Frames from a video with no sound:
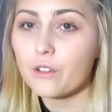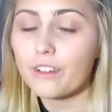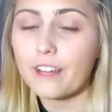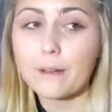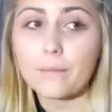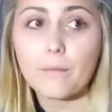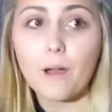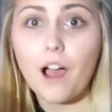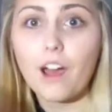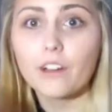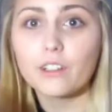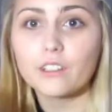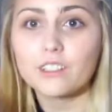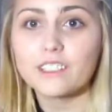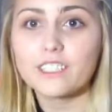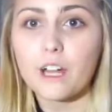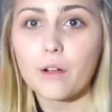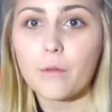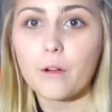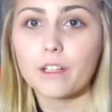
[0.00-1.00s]
like
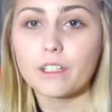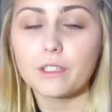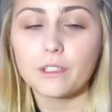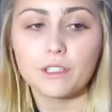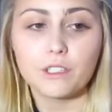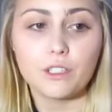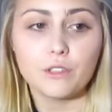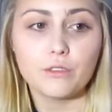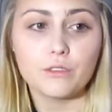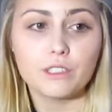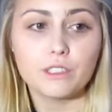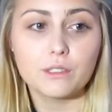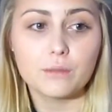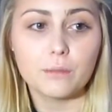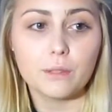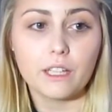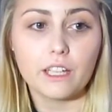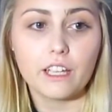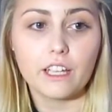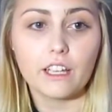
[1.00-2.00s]
models that want you
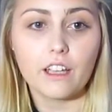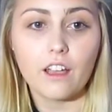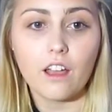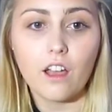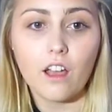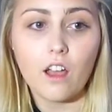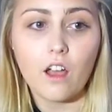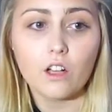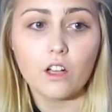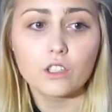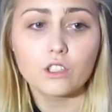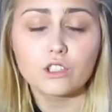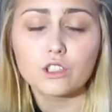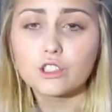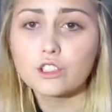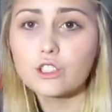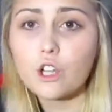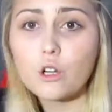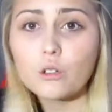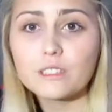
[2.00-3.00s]
to be
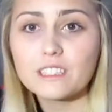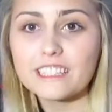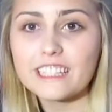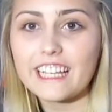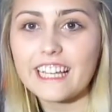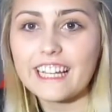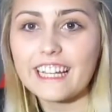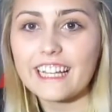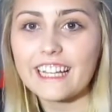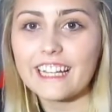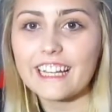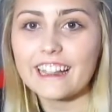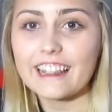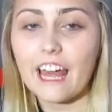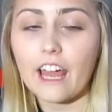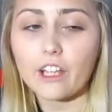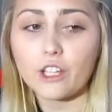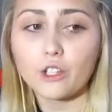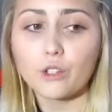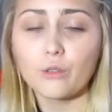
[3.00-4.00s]
so skinny
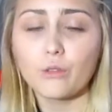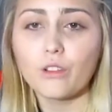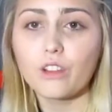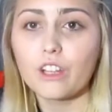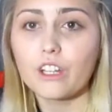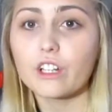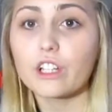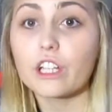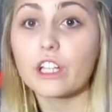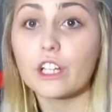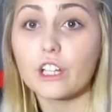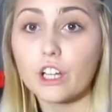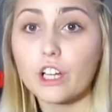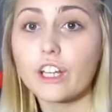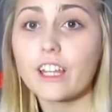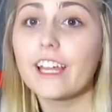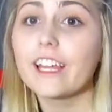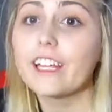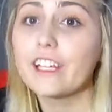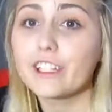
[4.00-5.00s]
that you literally
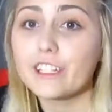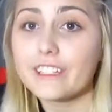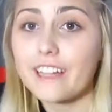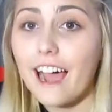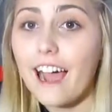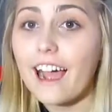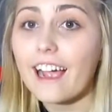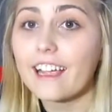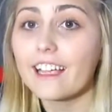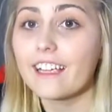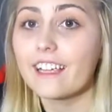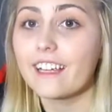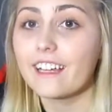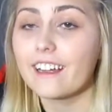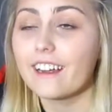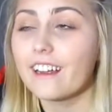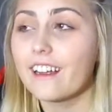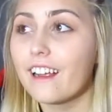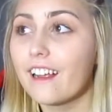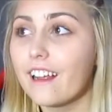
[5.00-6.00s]
look like you're
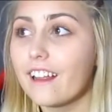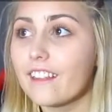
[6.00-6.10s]
dying.